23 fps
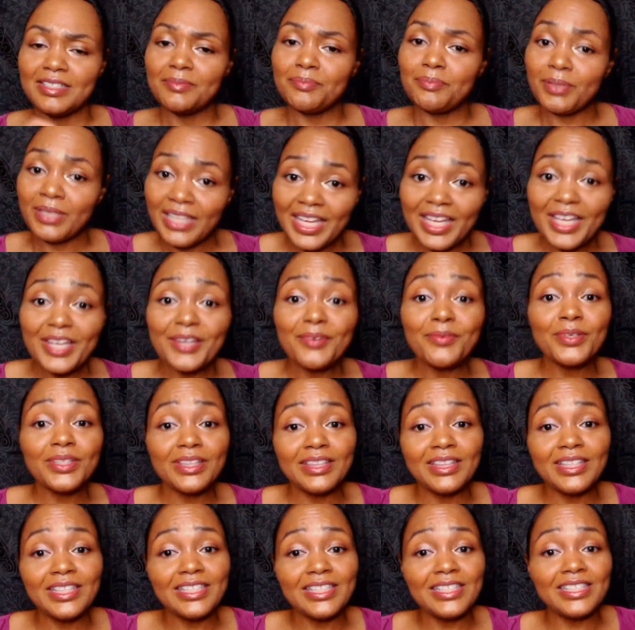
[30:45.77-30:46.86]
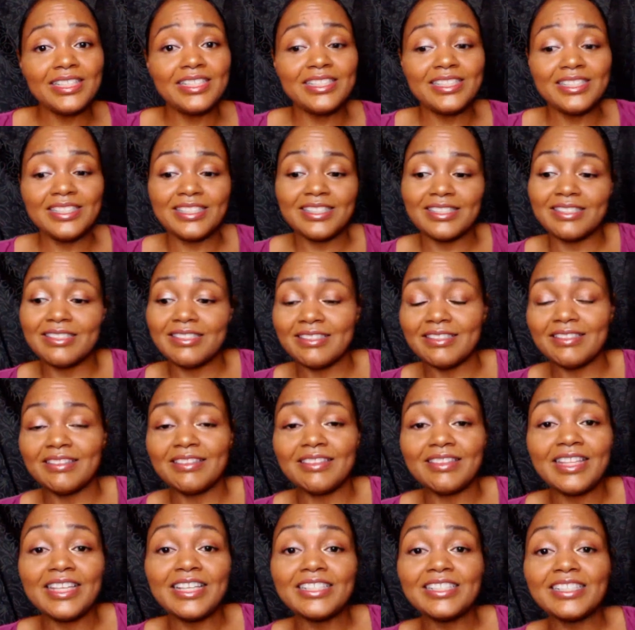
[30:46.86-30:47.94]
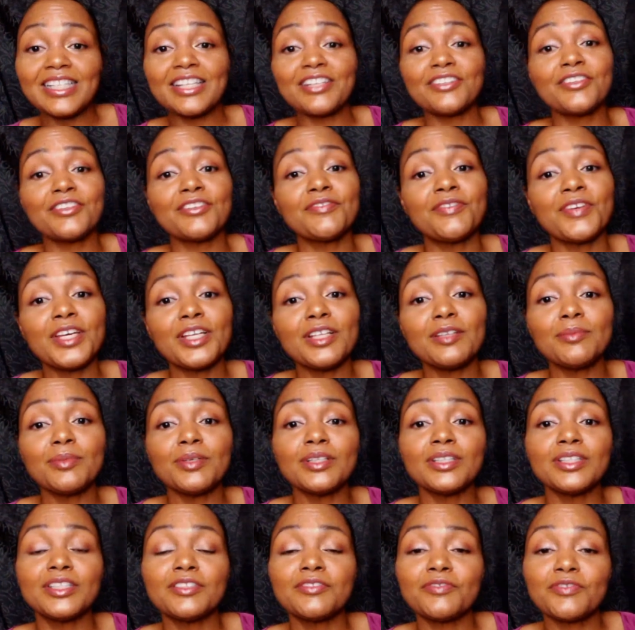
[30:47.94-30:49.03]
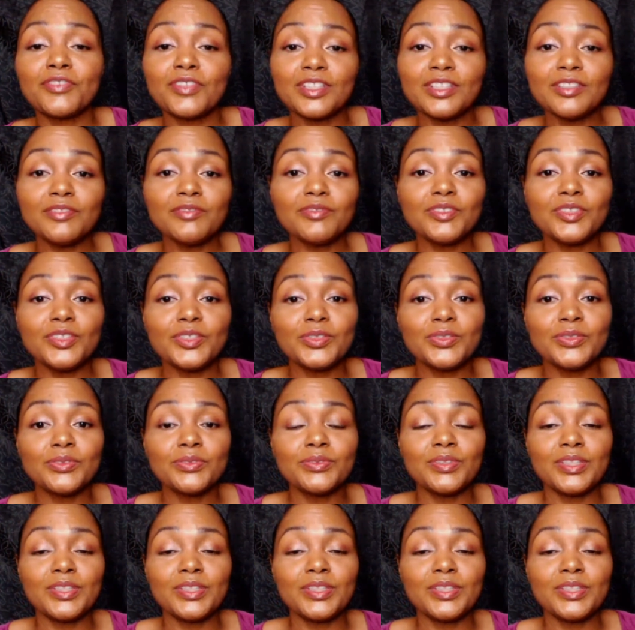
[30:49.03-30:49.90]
play with these things that are available in front of you